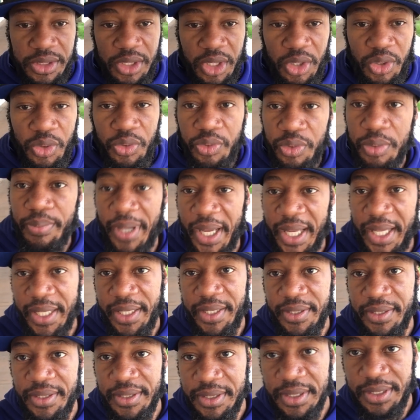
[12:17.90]
So we
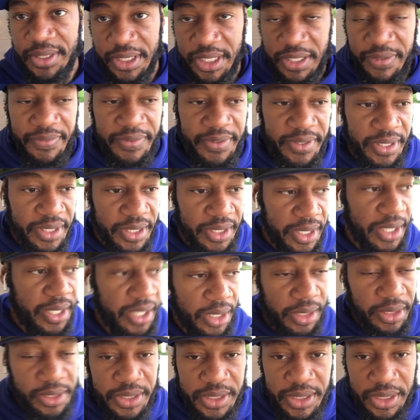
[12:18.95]
leave
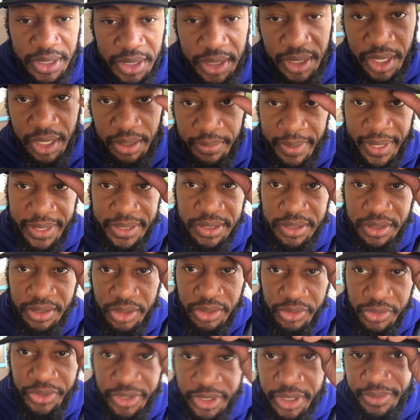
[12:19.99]
Ellington, head back to the
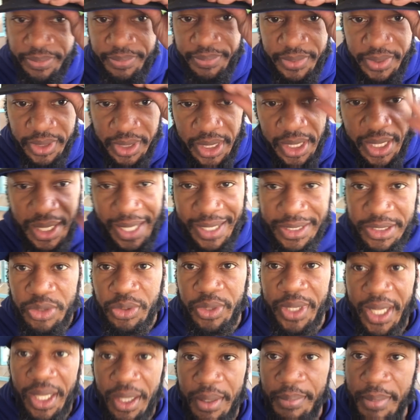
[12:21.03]
crib. I do
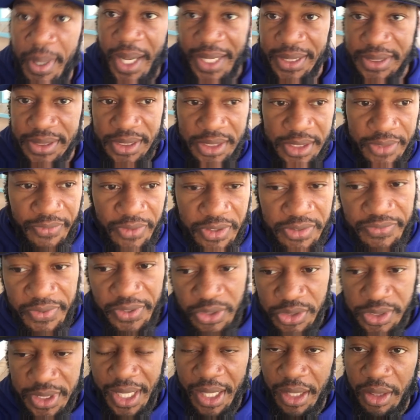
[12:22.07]
got unboxing. If this
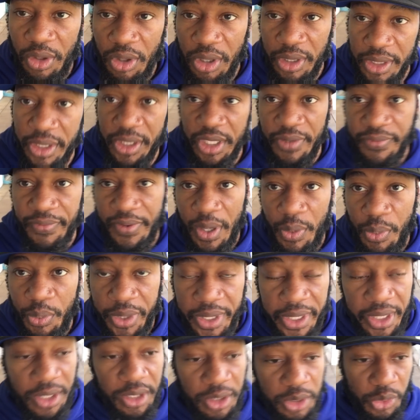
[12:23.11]
video is not long enough, I will
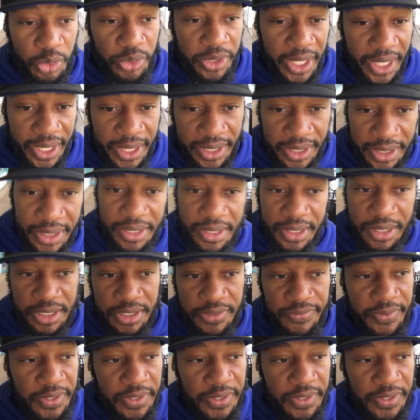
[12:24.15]
include that in this